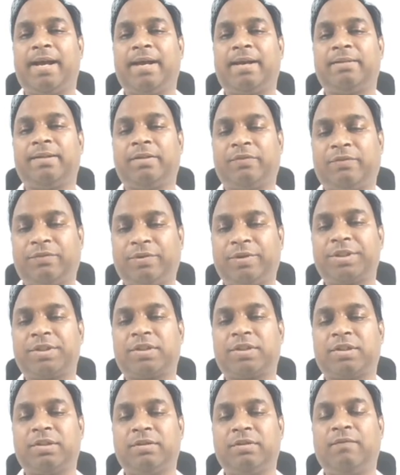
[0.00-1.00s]
the
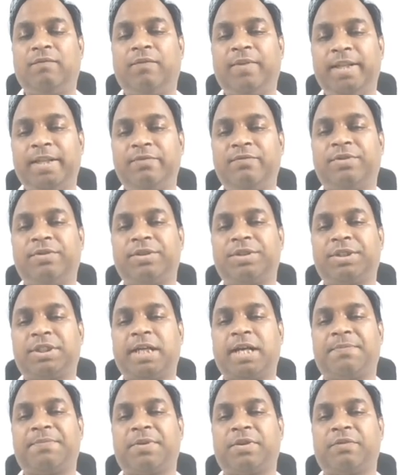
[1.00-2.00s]
very first
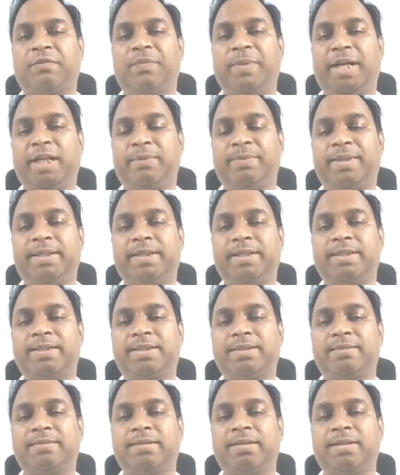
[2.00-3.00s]
chapter of
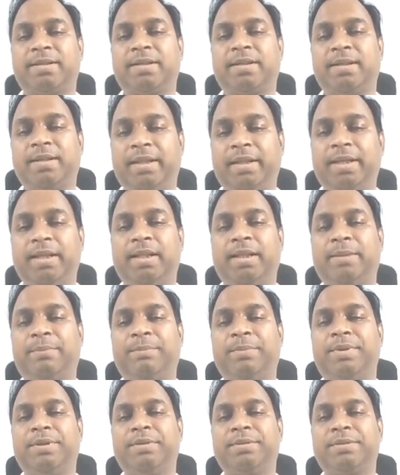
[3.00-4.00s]
mathematics, real
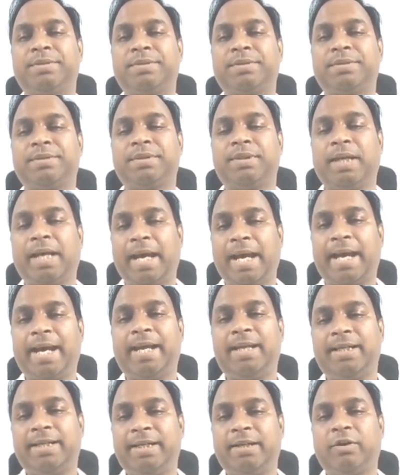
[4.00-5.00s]
numbers,
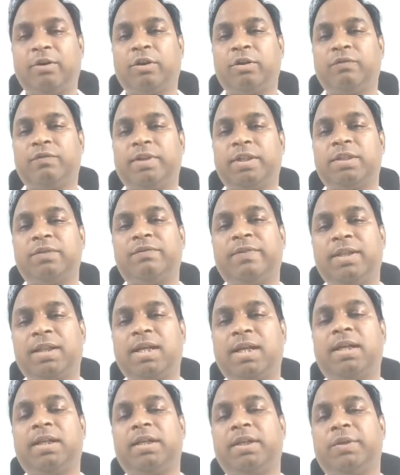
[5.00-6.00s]
and there onwards we'll
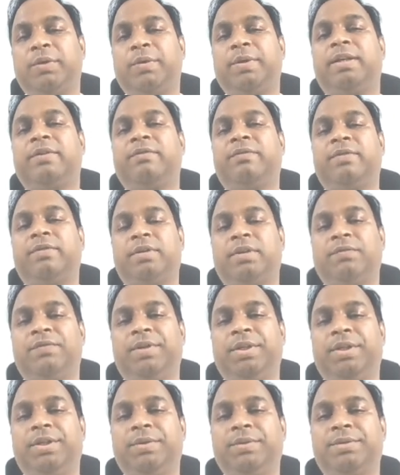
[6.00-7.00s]
continue in the further
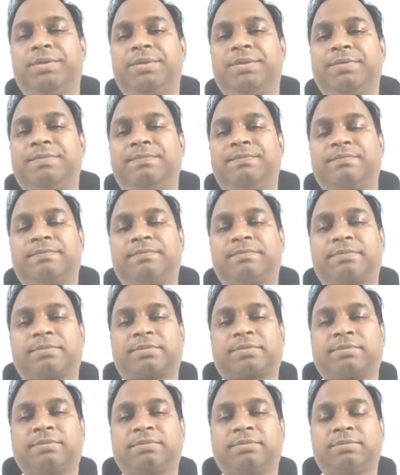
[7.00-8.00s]
videos.
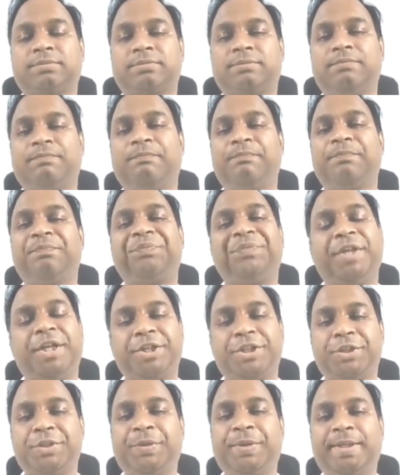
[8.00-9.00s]
Is
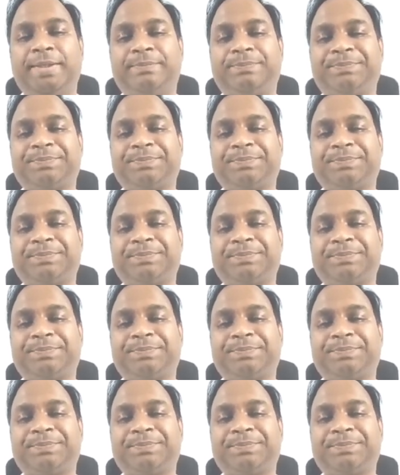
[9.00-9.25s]
it okay?